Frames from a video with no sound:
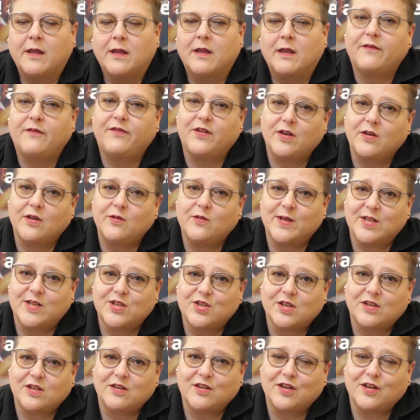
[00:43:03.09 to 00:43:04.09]
If you do wish
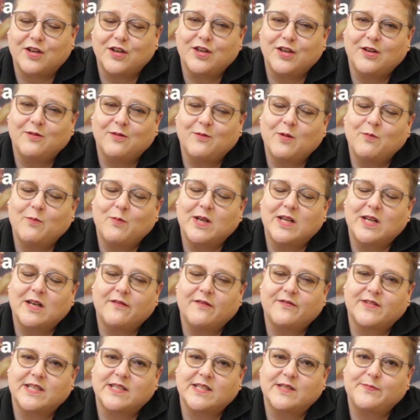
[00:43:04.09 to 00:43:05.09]
to look at a new one, we'd
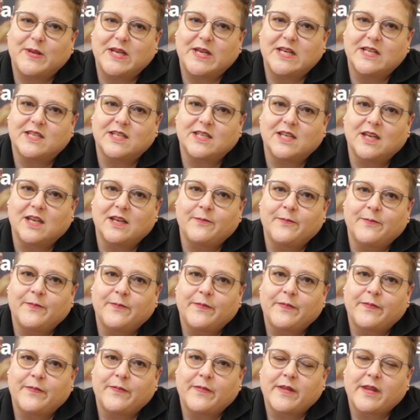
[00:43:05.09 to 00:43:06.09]
love to speak to you.
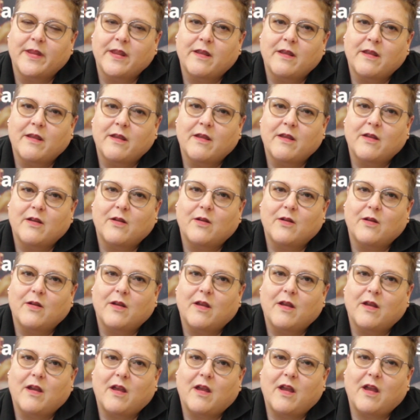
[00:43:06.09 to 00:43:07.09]

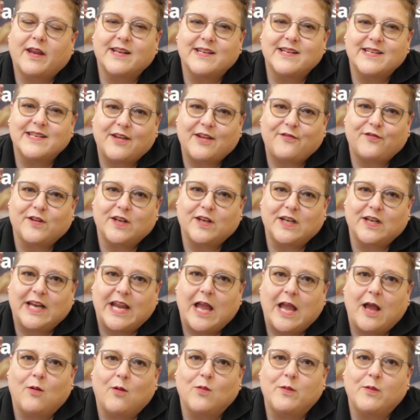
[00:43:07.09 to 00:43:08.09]
I can definitely
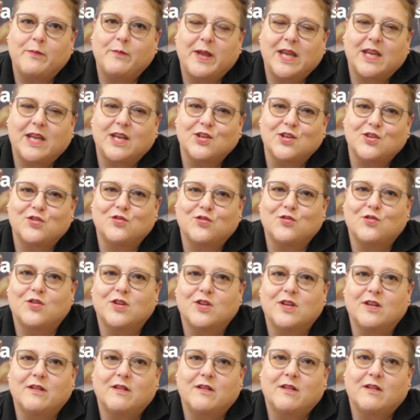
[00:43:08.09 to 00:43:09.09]
help with making sure
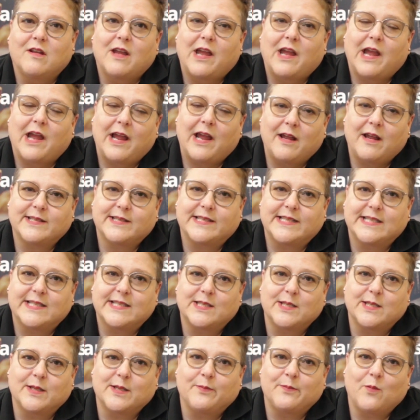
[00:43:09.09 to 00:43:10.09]
that our
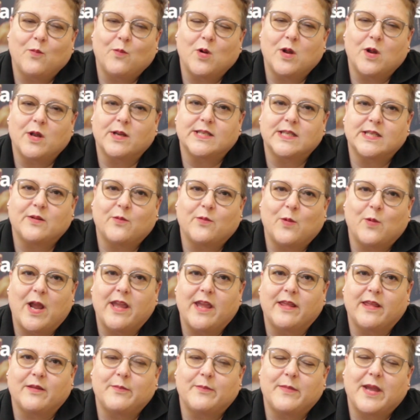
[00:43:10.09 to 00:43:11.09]
system works in a
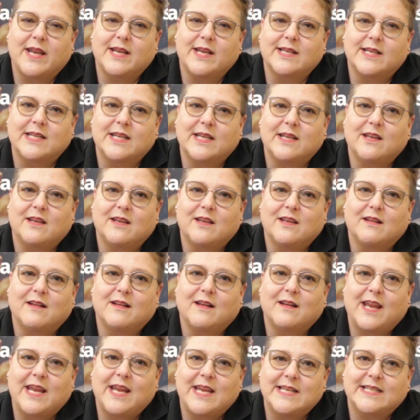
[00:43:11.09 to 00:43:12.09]
way that makes it
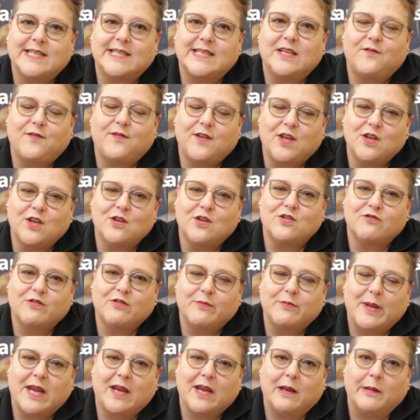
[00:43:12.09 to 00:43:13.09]
easy for you to
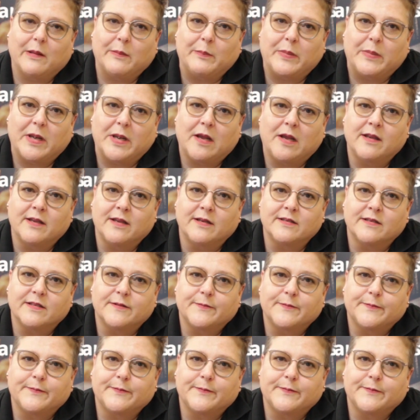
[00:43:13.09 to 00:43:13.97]
remain compliant.